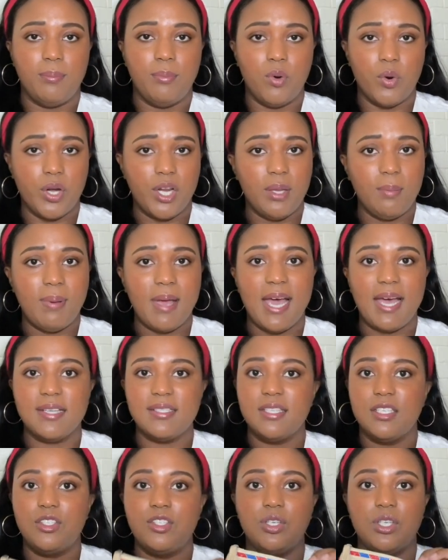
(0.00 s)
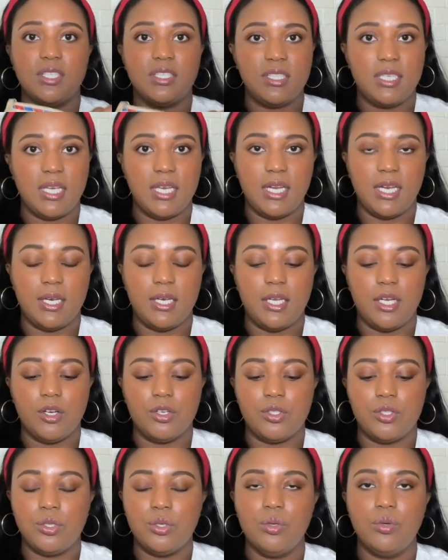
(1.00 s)
boarding passes. You can stick it in here
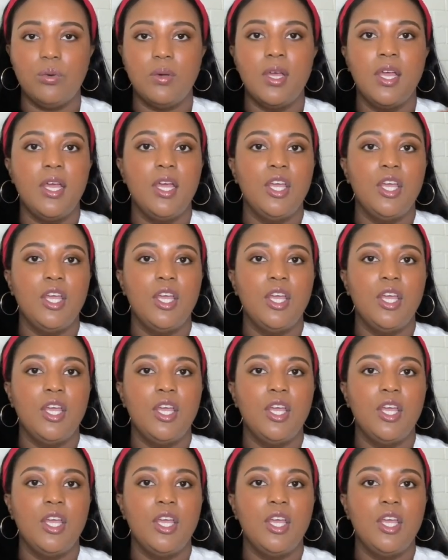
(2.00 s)
too.